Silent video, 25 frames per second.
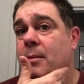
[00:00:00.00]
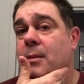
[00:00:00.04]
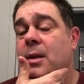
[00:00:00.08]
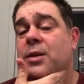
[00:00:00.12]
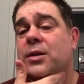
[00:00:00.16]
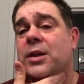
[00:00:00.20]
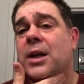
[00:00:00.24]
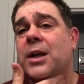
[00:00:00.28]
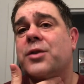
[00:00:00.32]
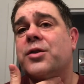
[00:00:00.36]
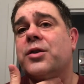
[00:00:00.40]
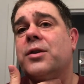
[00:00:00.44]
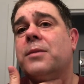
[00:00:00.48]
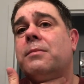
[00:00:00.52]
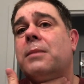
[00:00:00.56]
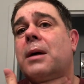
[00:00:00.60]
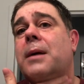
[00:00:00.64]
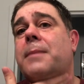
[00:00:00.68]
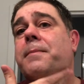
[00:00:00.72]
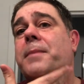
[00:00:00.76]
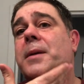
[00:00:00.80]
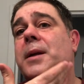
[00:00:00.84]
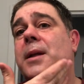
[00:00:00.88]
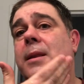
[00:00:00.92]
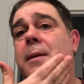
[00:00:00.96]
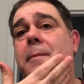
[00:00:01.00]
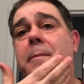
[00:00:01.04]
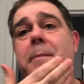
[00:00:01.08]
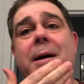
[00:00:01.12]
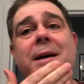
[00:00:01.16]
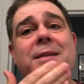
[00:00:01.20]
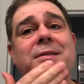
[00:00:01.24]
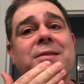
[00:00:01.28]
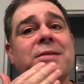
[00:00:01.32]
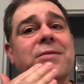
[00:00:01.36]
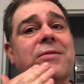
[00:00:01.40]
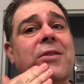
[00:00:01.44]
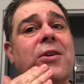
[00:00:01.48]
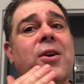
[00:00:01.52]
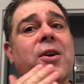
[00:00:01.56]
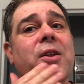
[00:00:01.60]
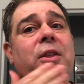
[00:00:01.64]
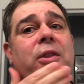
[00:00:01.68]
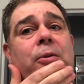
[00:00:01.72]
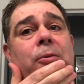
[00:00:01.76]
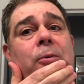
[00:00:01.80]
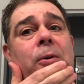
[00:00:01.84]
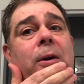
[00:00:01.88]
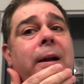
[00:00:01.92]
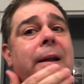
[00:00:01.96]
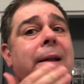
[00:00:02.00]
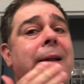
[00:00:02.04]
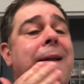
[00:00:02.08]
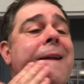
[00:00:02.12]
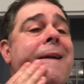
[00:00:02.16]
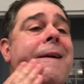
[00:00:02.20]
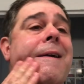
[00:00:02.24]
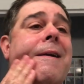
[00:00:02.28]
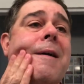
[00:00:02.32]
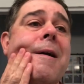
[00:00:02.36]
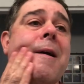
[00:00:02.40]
this actually might be the best of all three.